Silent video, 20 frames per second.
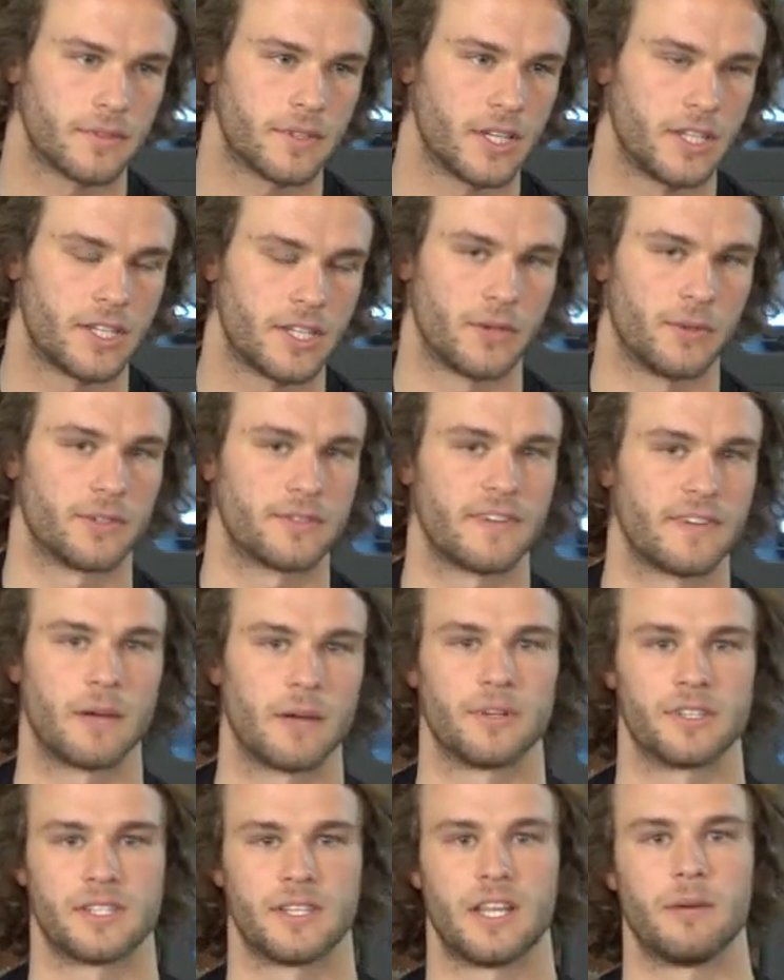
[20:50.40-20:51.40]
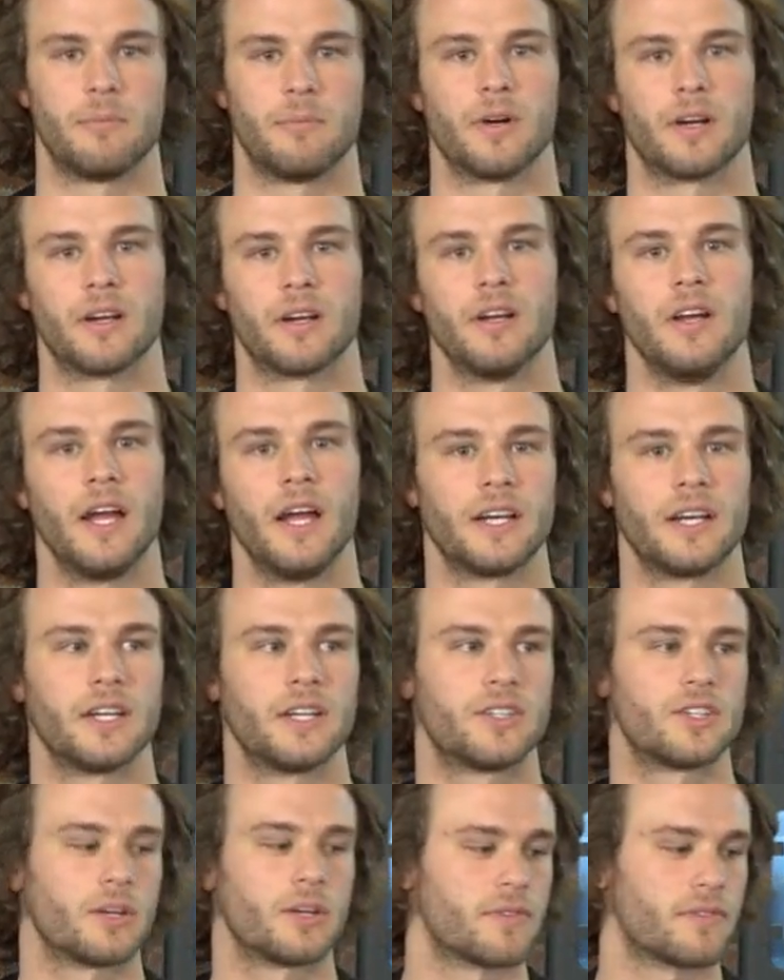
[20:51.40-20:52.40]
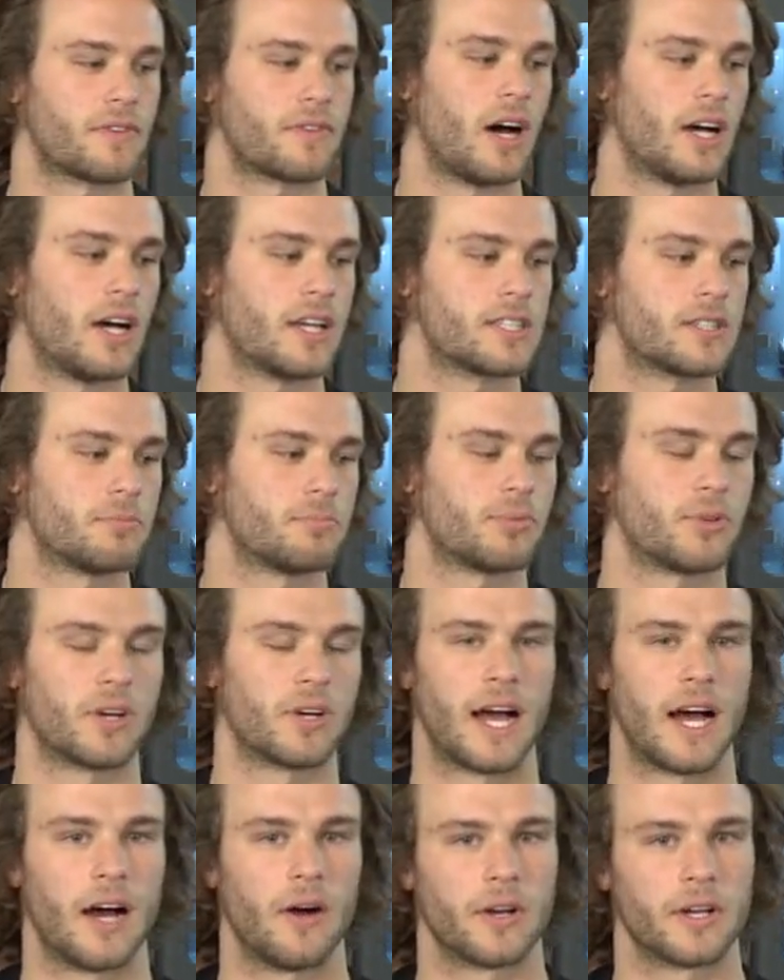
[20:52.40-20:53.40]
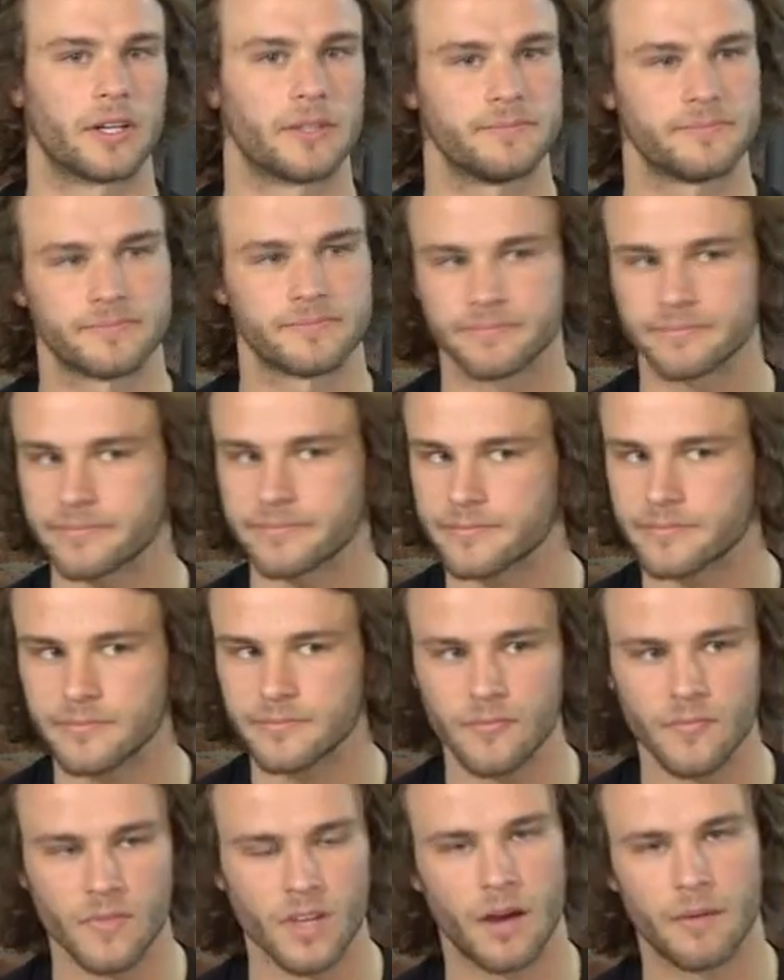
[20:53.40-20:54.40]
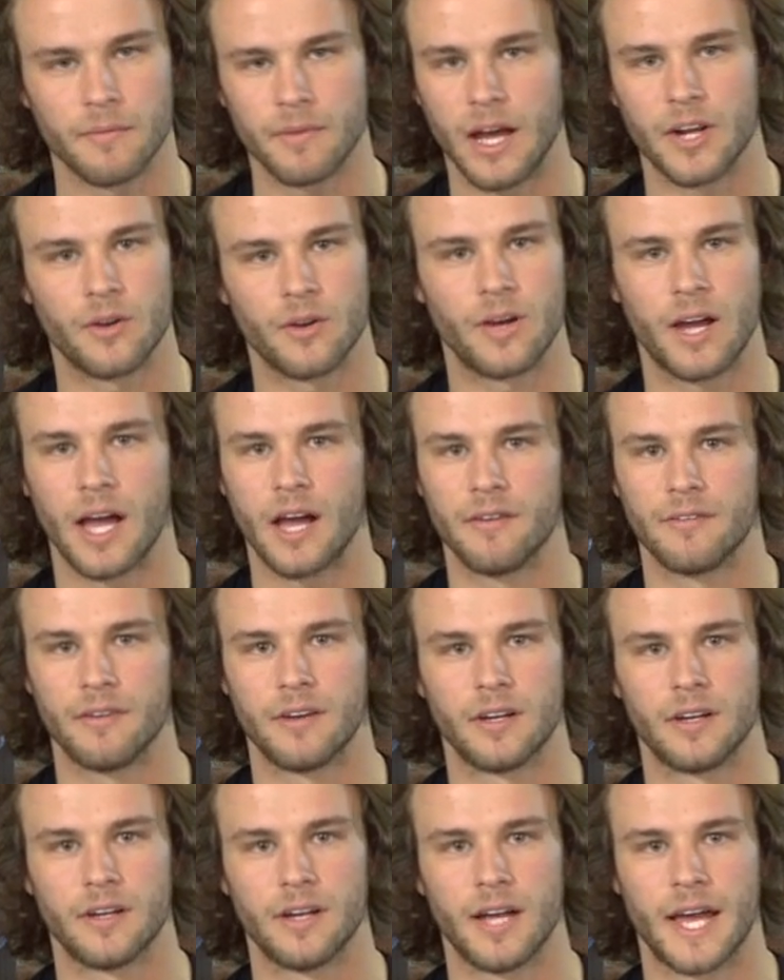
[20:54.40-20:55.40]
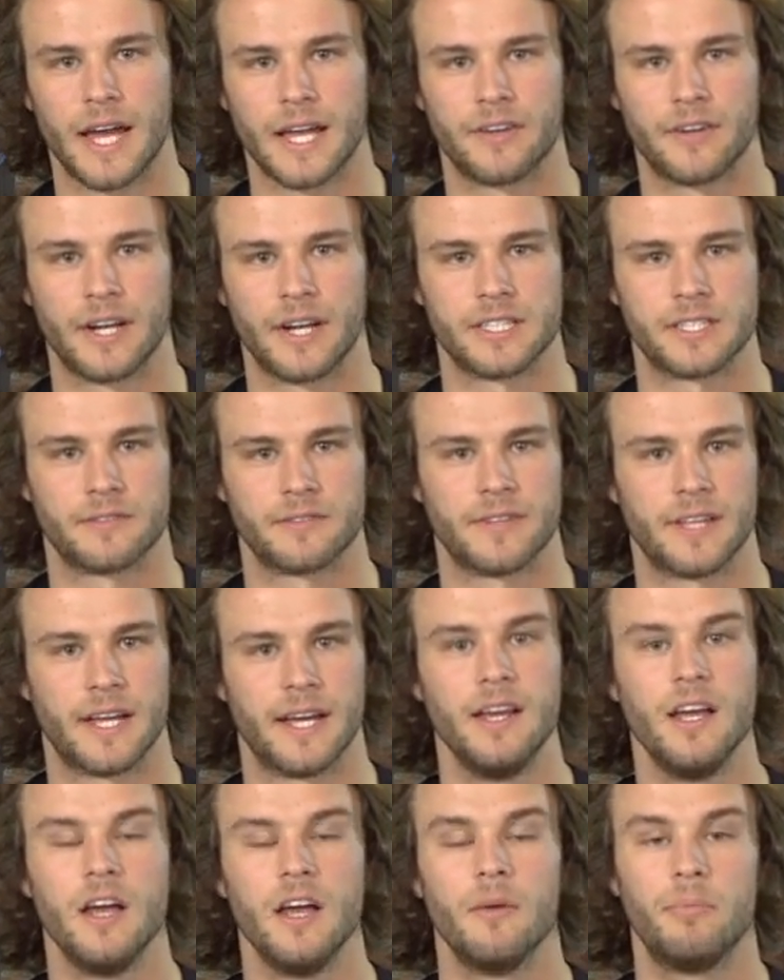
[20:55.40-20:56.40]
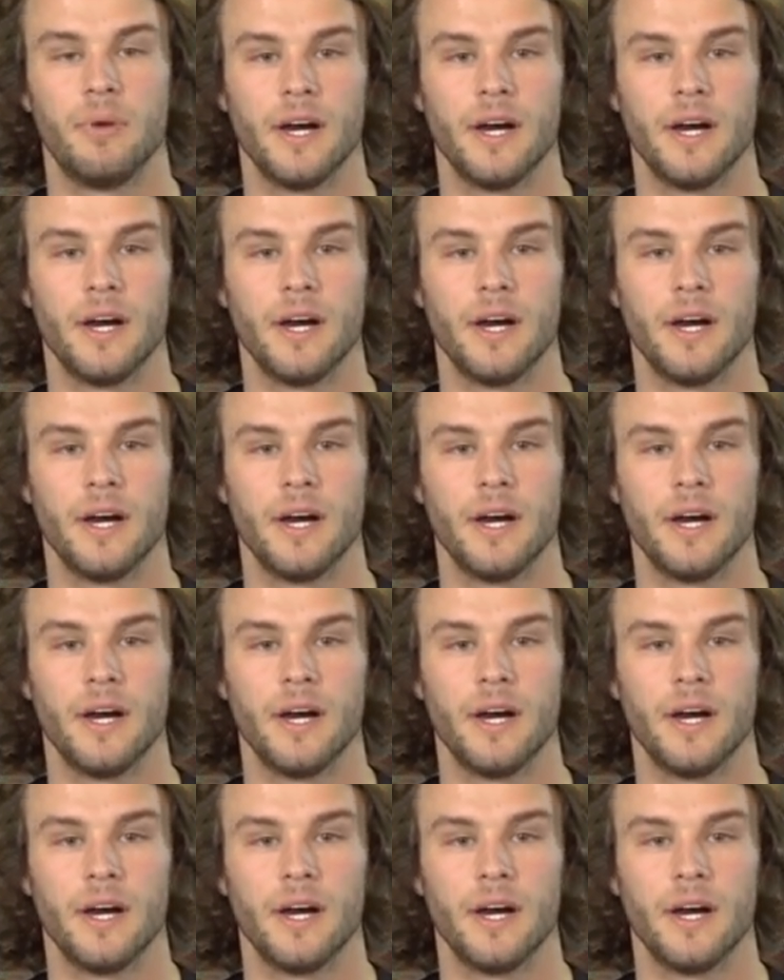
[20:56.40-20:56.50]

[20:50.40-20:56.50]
continuous fiber is in that part. In terms of cost per hour, I don't have an accurate answer for that.